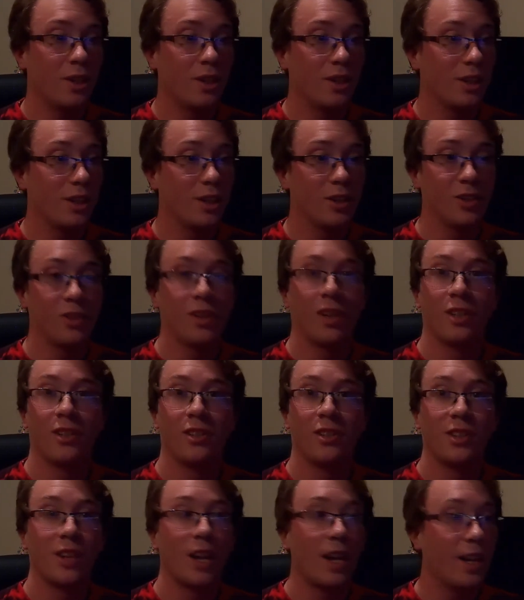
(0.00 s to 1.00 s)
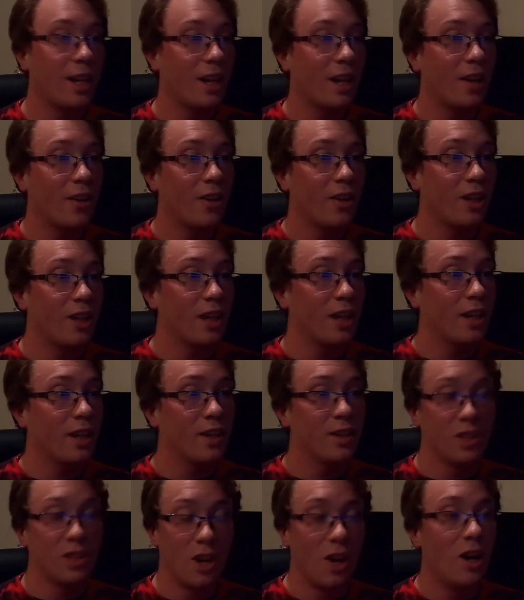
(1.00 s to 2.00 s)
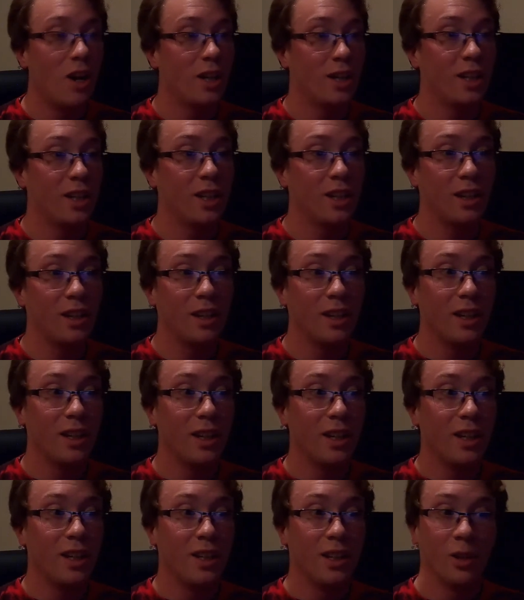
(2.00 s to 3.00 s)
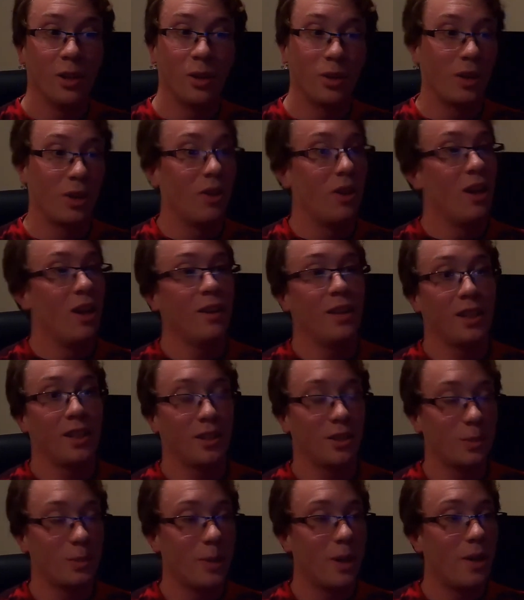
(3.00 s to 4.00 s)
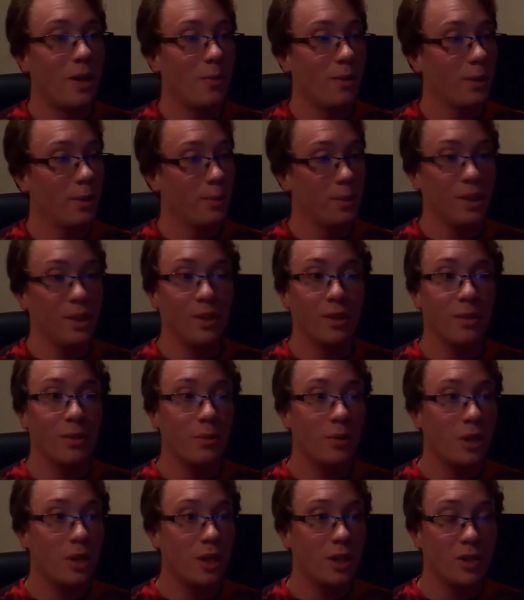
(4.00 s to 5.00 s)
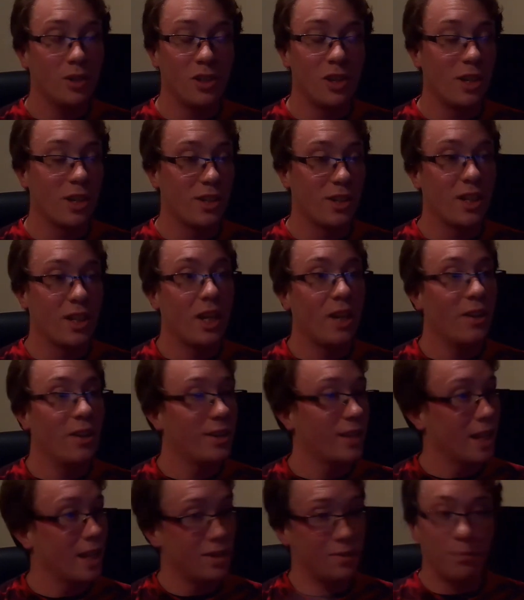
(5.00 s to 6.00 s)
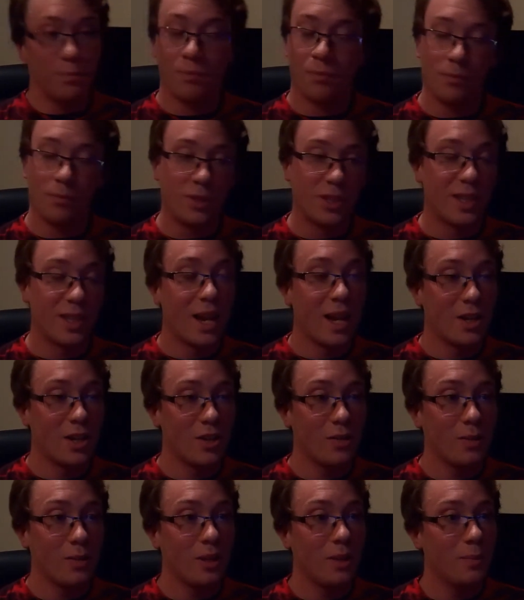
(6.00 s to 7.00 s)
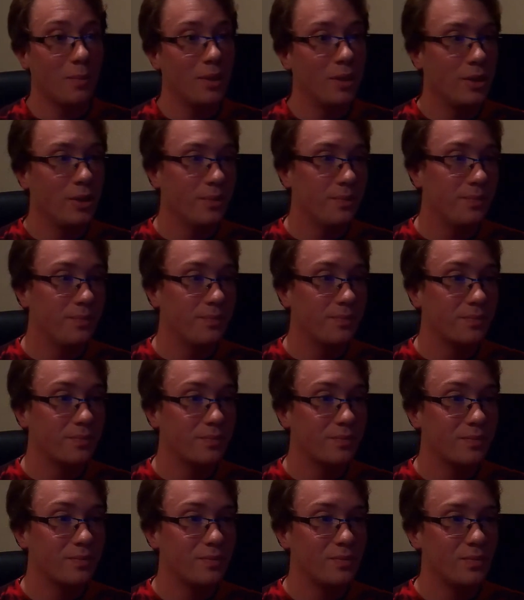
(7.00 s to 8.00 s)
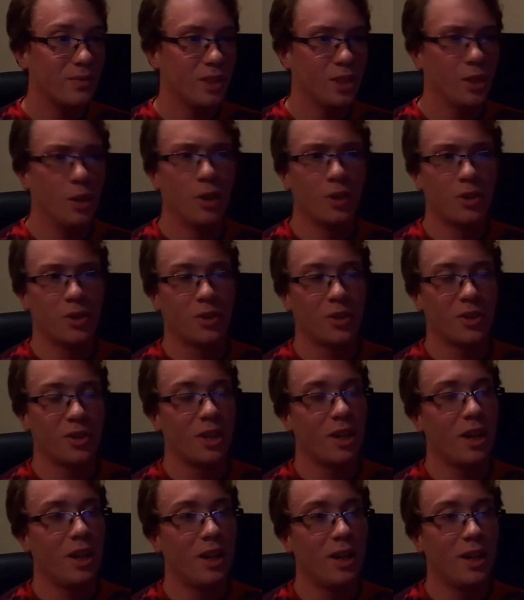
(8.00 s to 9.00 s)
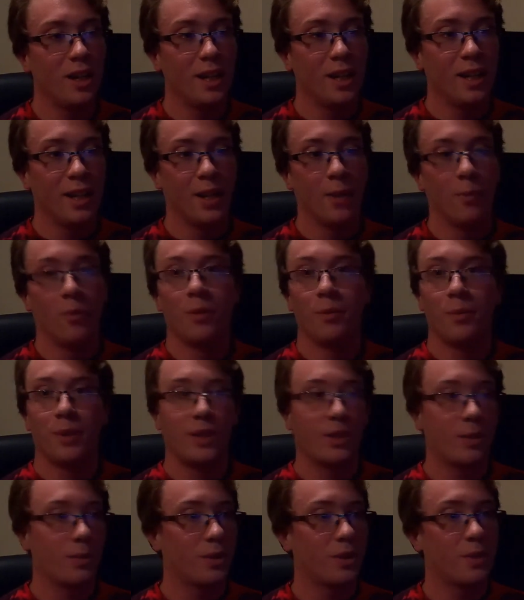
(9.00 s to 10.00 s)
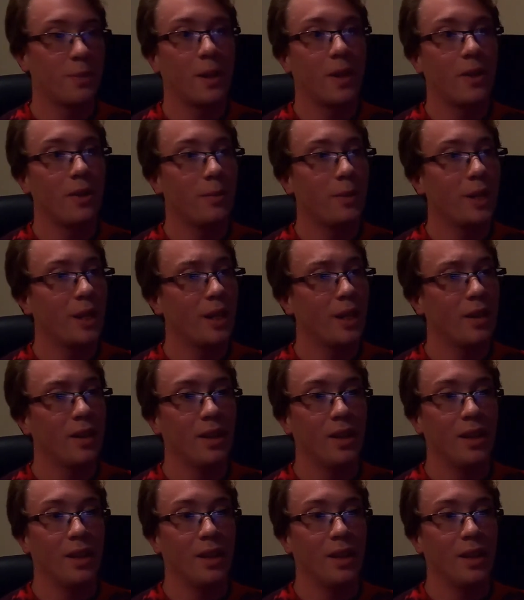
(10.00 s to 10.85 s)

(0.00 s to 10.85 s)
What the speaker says: construction site area and talking. It looked a lot like the spot where Peter was just there, that statue being built. You also saw that one picture where Spider-Man,